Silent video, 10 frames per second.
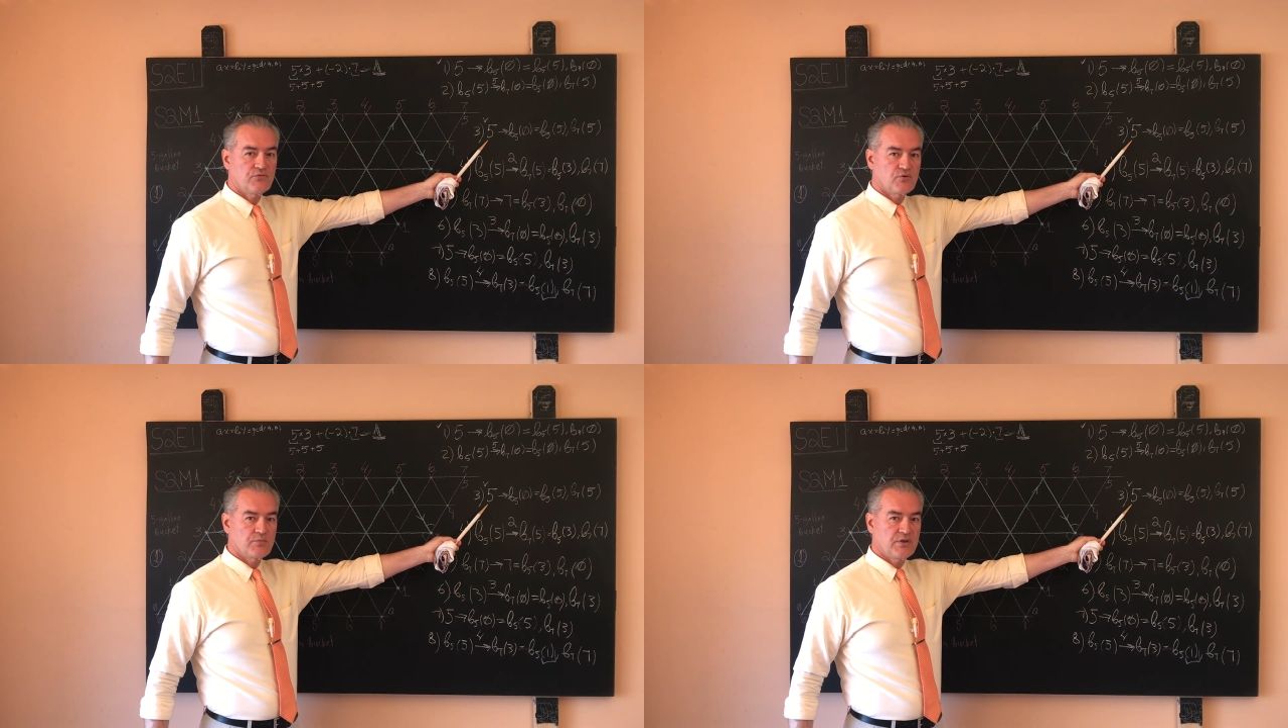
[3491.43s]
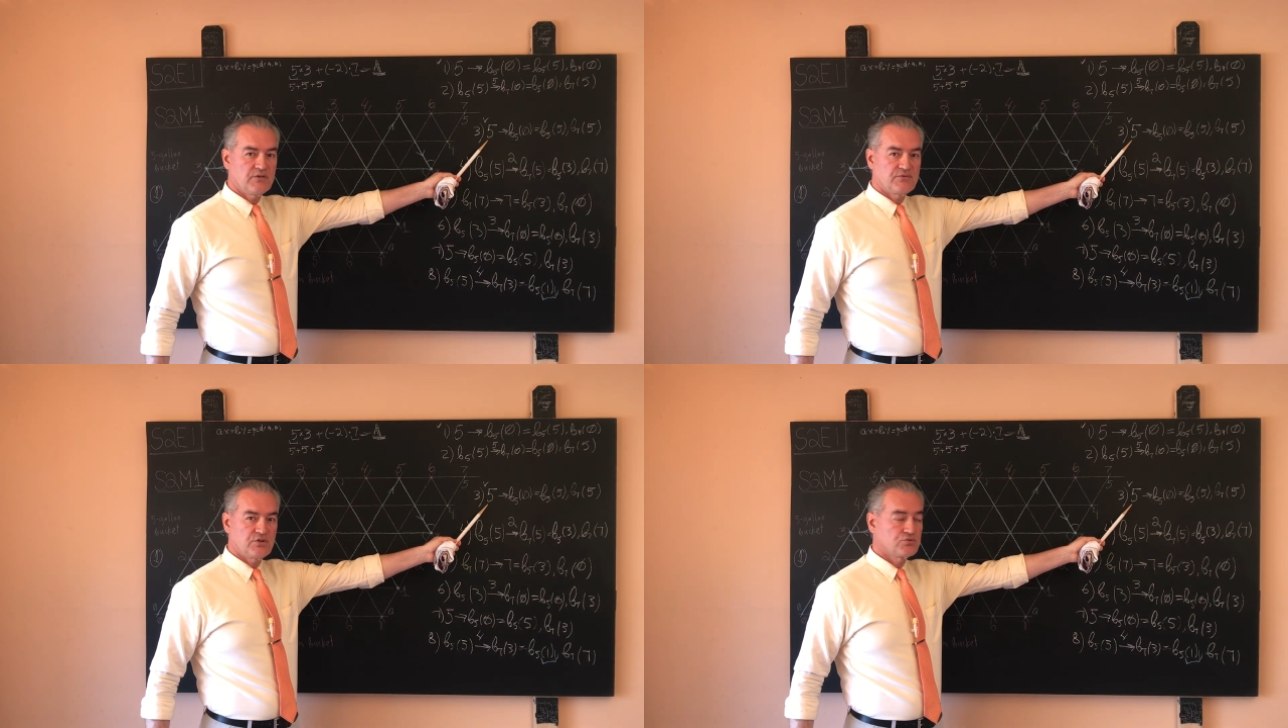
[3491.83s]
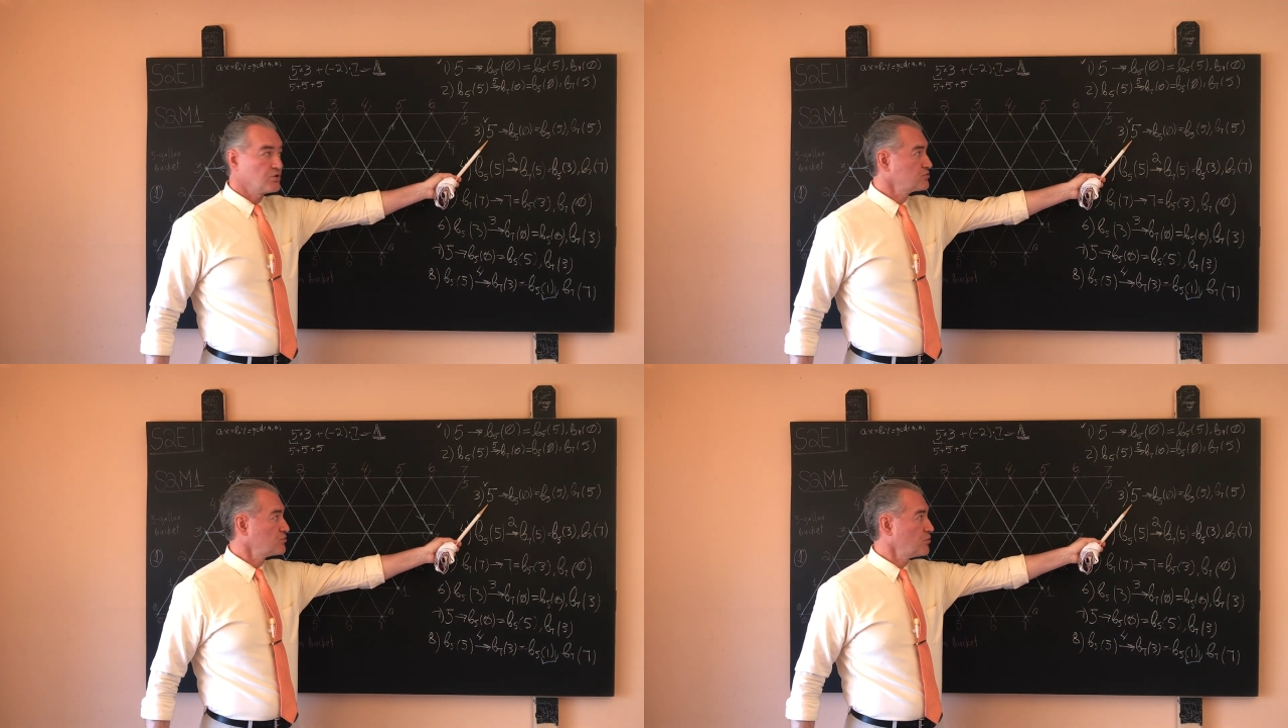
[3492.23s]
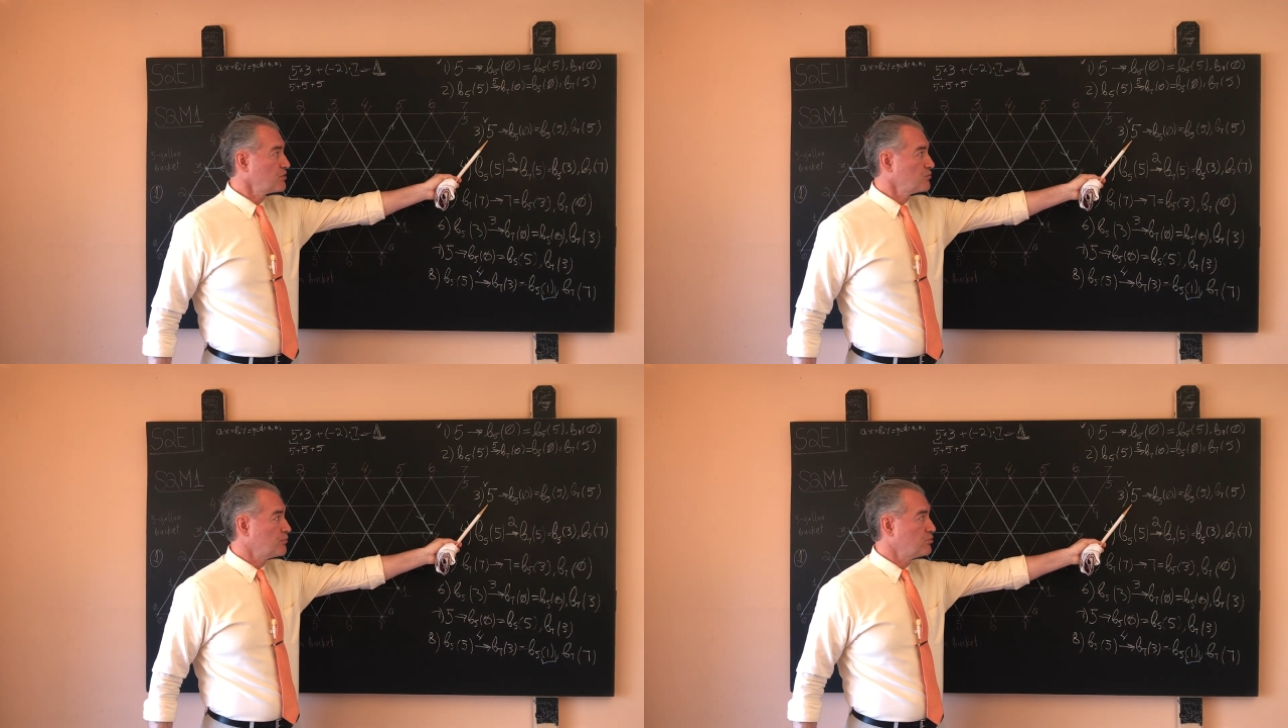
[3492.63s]
from the infinite source of water,
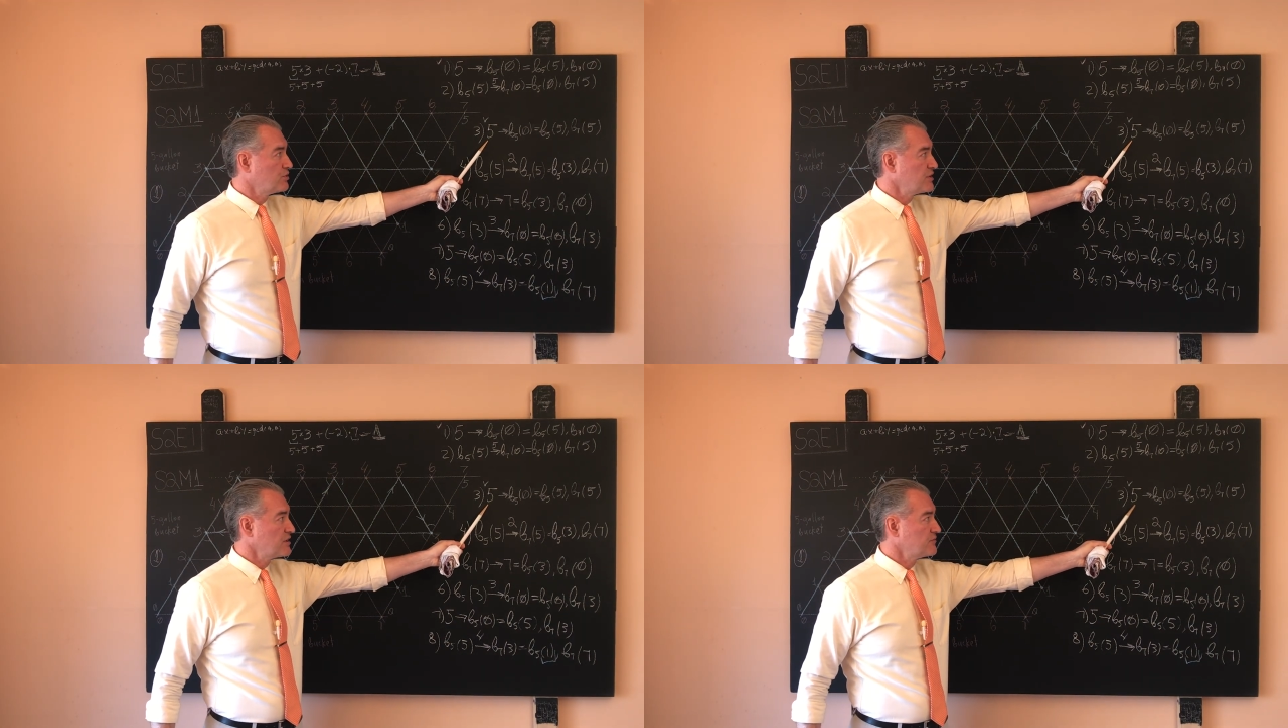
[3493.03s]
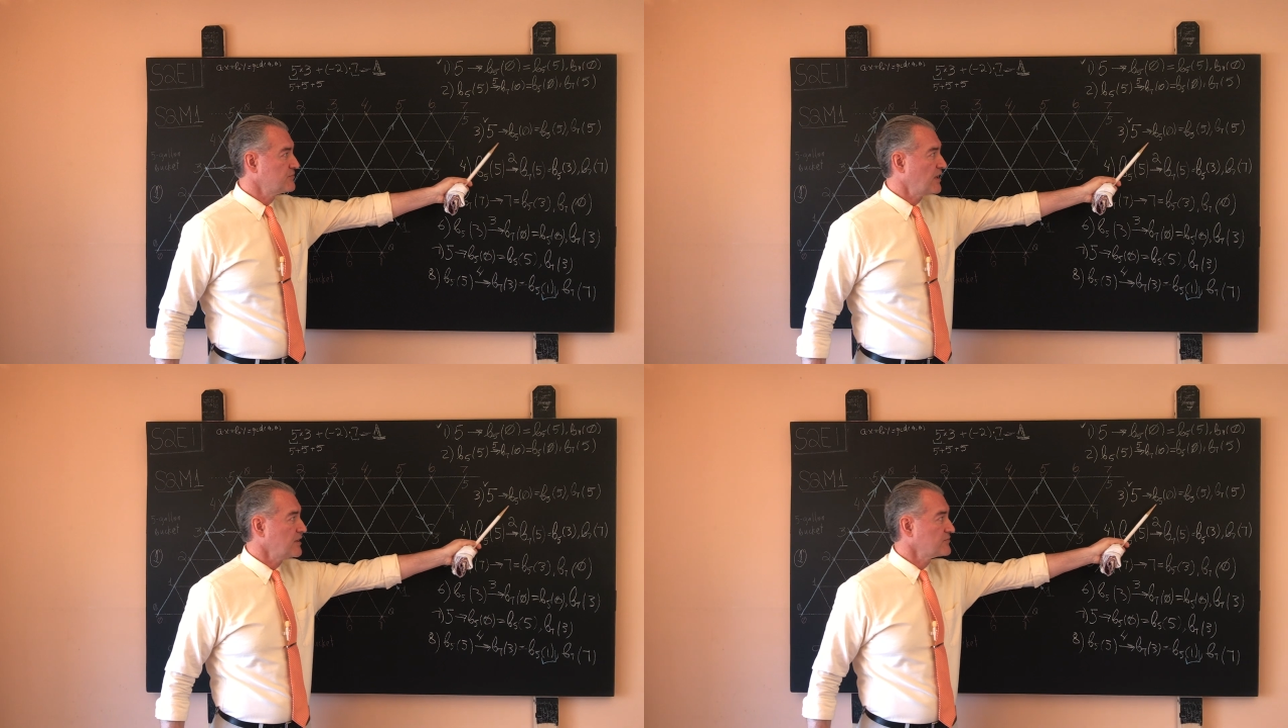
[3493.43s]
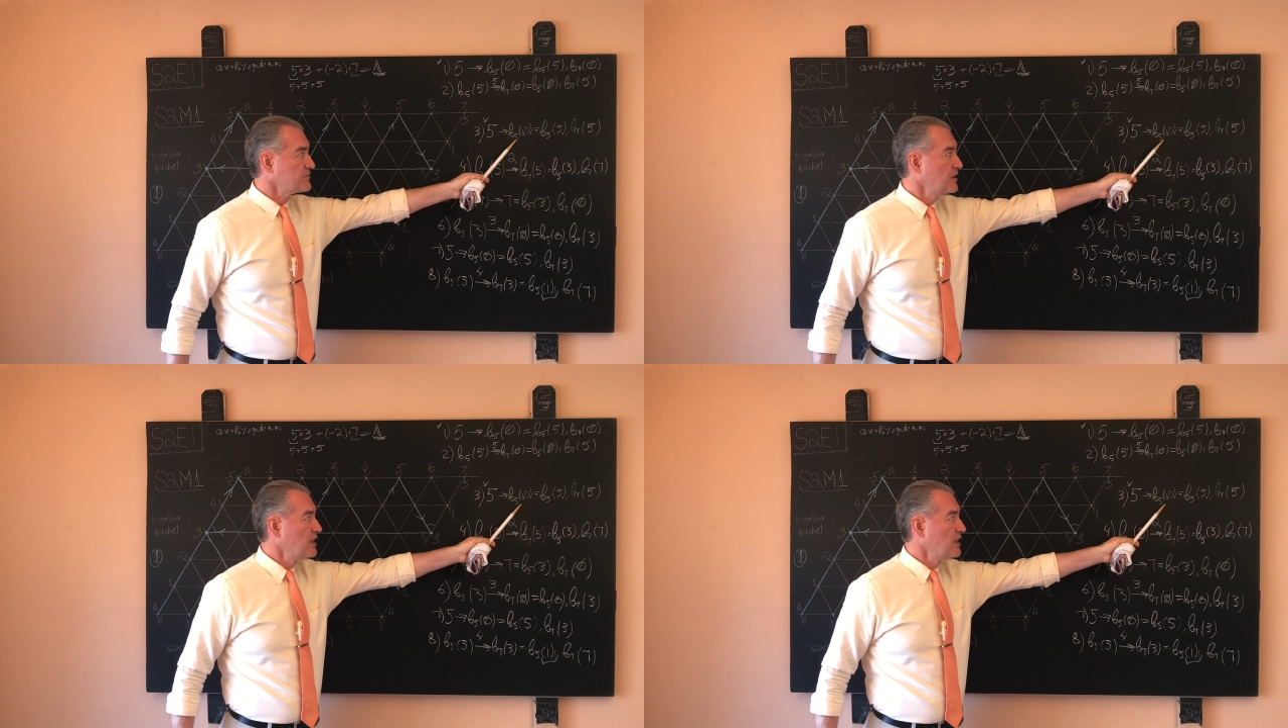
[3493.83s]
we put another 5